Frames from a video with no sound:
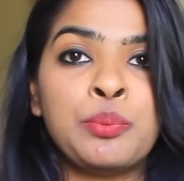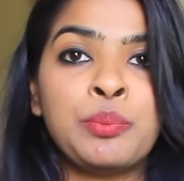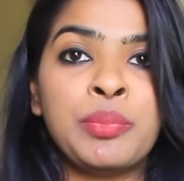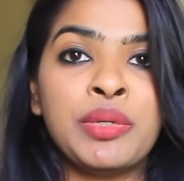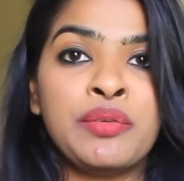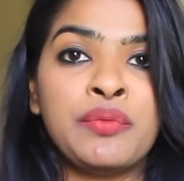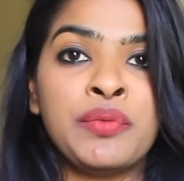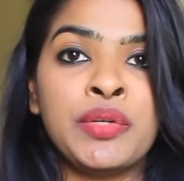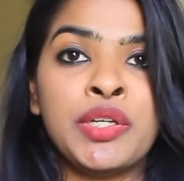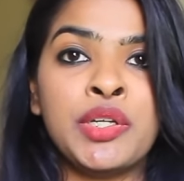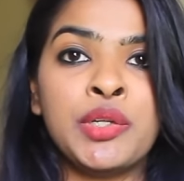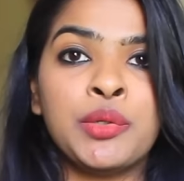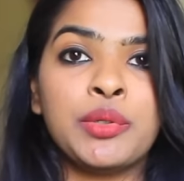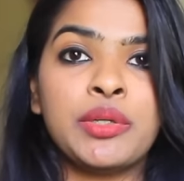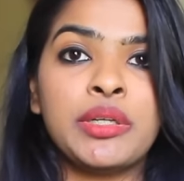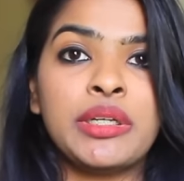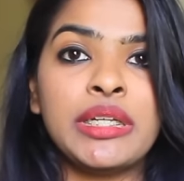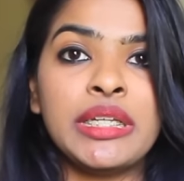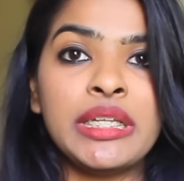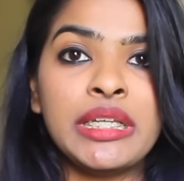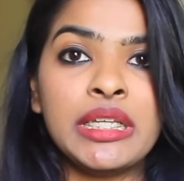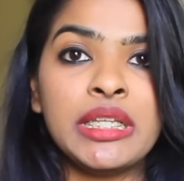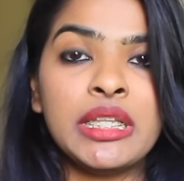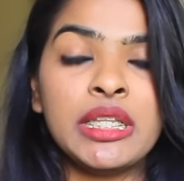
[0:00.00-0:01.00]
between your
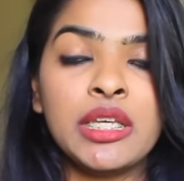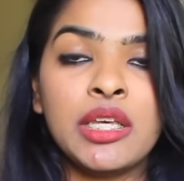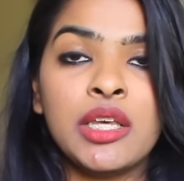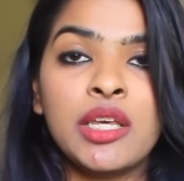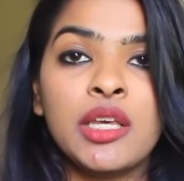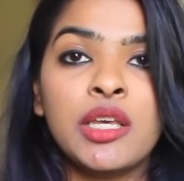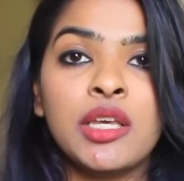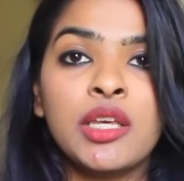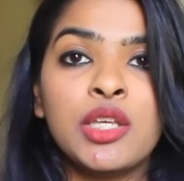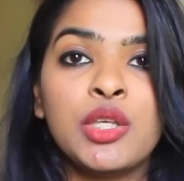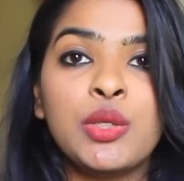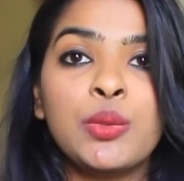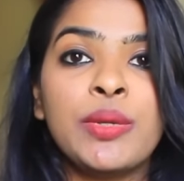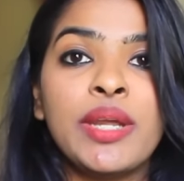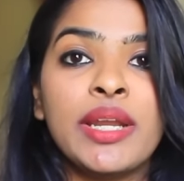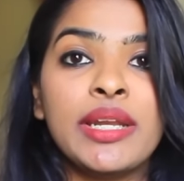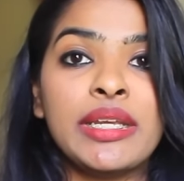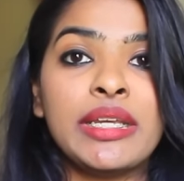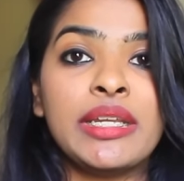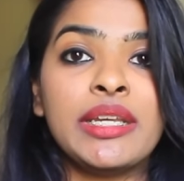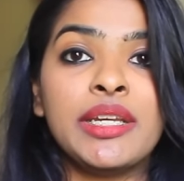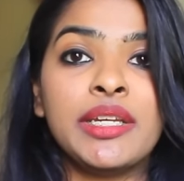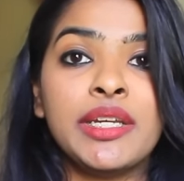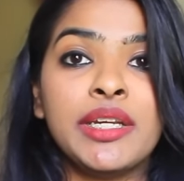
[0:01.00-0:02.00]
teeth, you
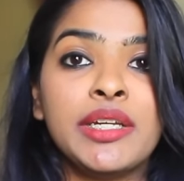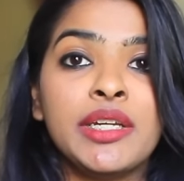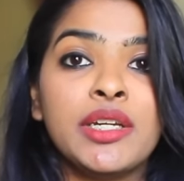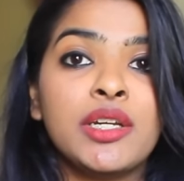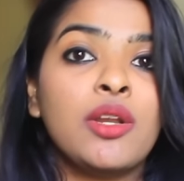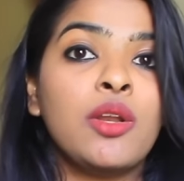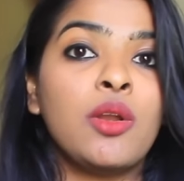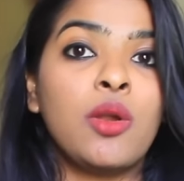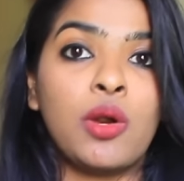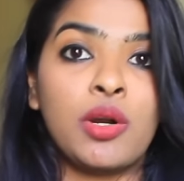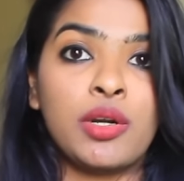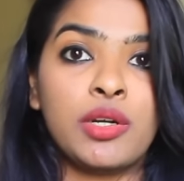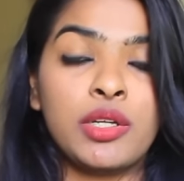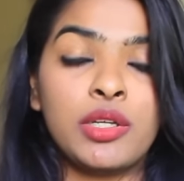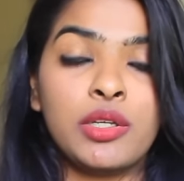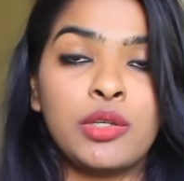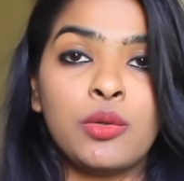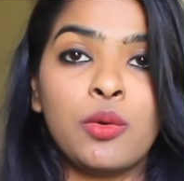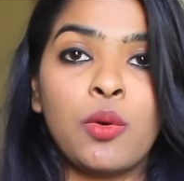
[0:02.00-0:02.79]
get irritated a lot.